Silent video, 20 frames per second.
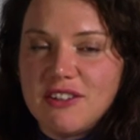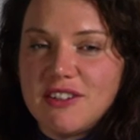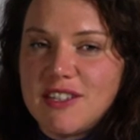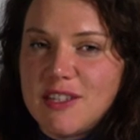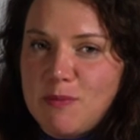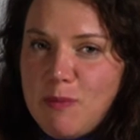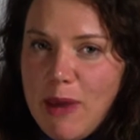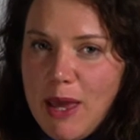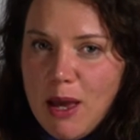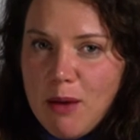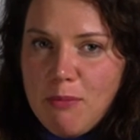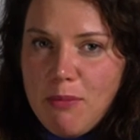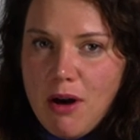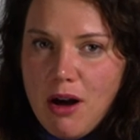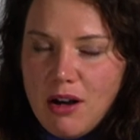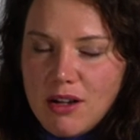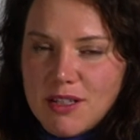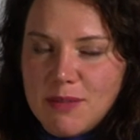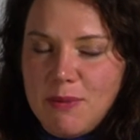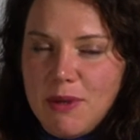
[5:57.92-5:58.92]
your spam
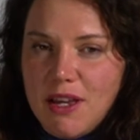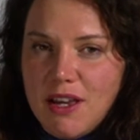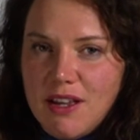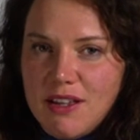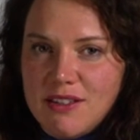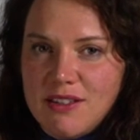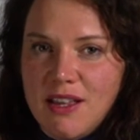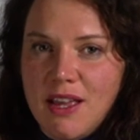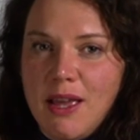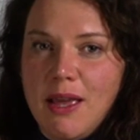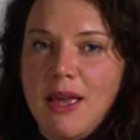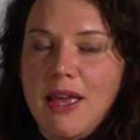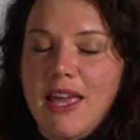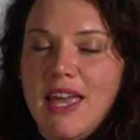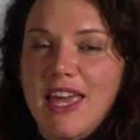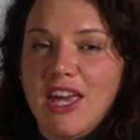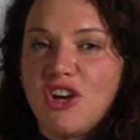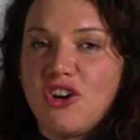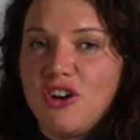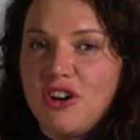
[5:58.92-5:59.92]
box because
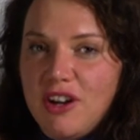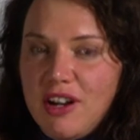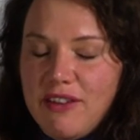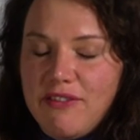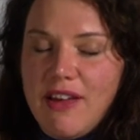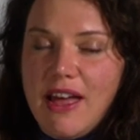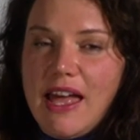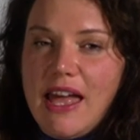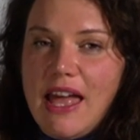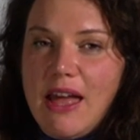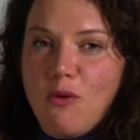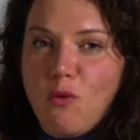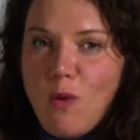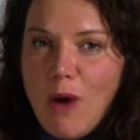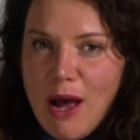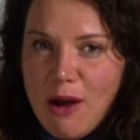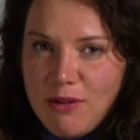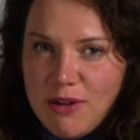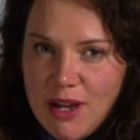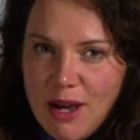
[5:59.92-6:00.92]
it could have
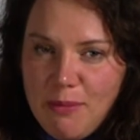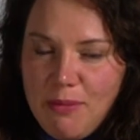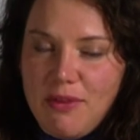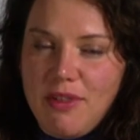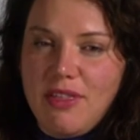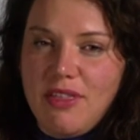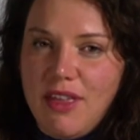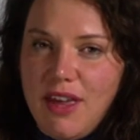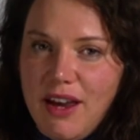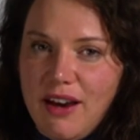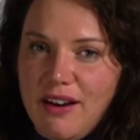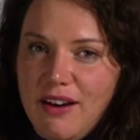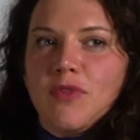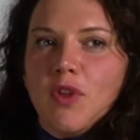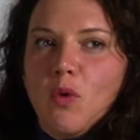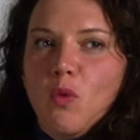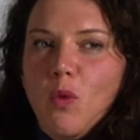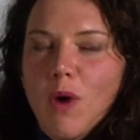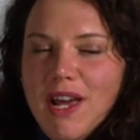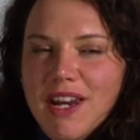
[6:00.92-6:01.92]
wound up there.
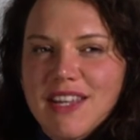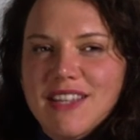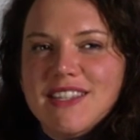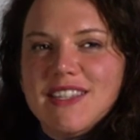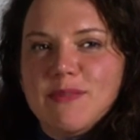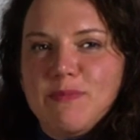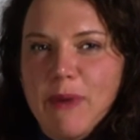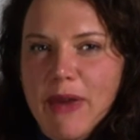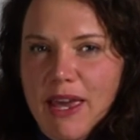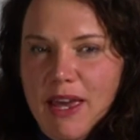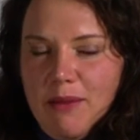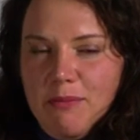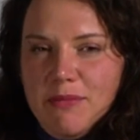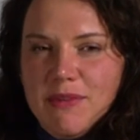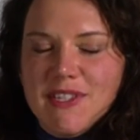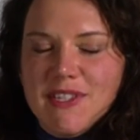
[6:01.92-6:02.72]
What is spam?